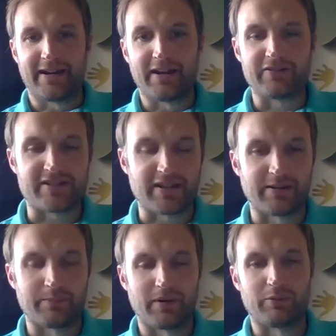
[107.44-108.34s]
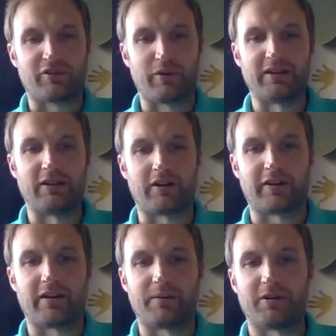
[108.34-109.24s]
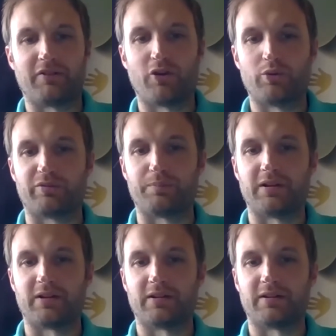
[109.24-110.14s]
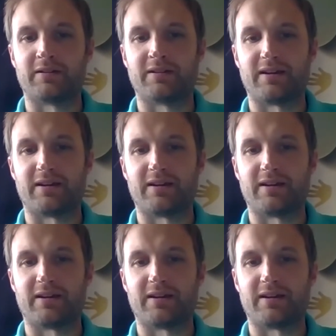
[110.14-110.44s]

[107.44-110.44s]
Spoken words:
I was quite lucky. I mean, I've always been a